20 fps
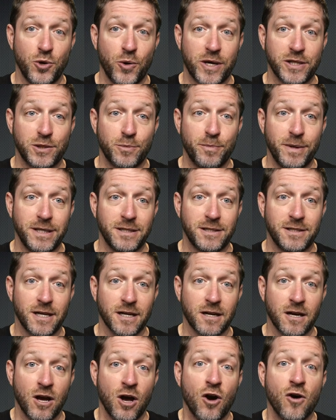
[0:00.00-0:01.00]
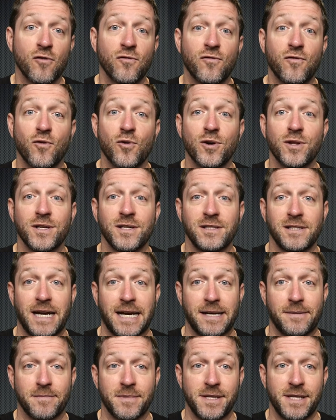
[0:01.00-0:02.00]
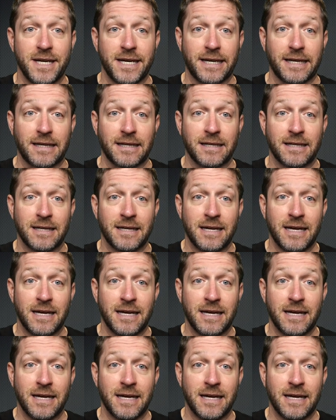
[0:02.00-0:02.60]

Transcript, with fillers: USB stick for the same thing.